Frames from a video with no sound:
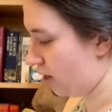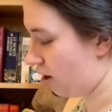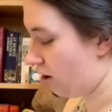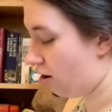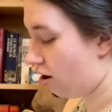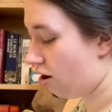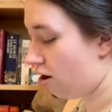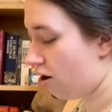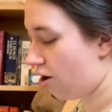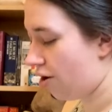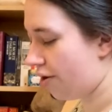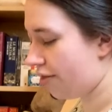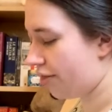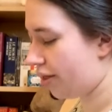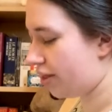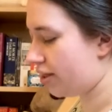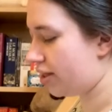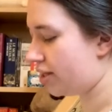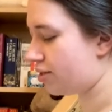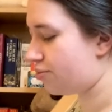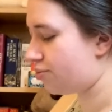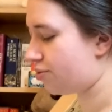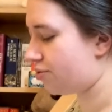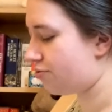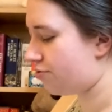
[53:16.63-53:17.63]
Oh, I think
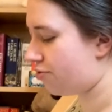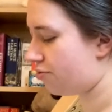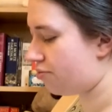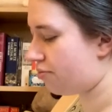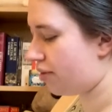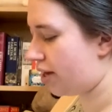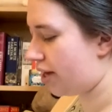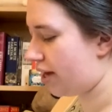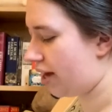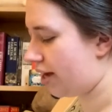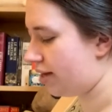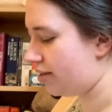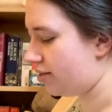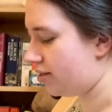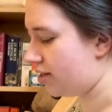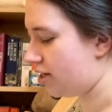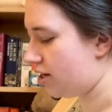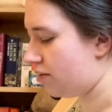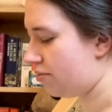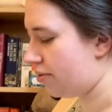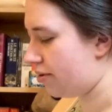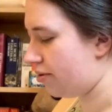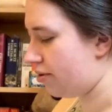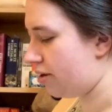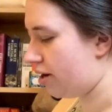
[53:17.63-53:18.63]
this was from my idea
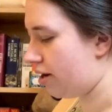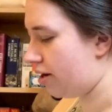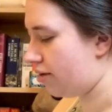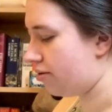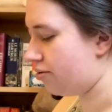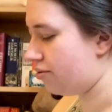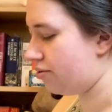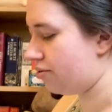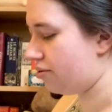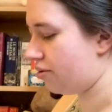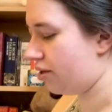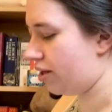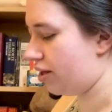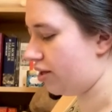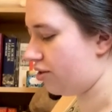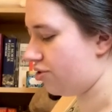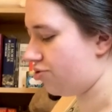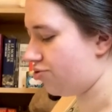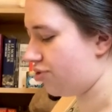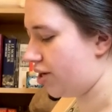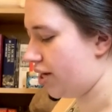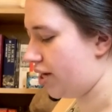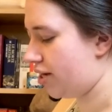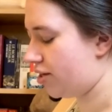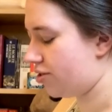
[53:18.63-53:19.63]
about how like
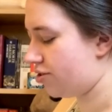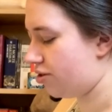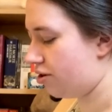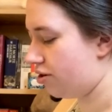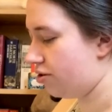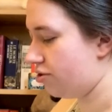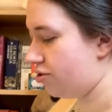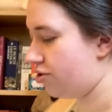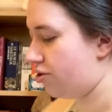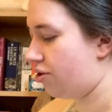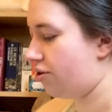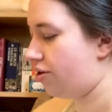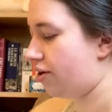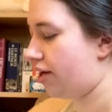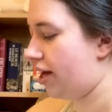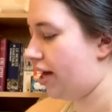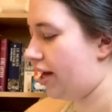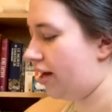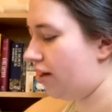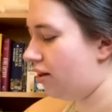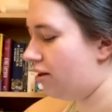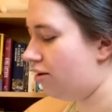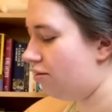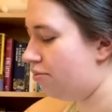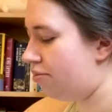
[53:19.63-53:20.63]
Drake turns on
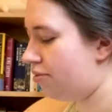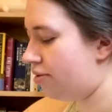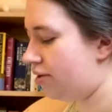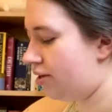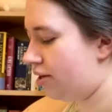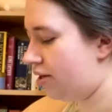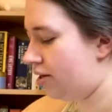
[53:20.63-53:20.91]
Caleb,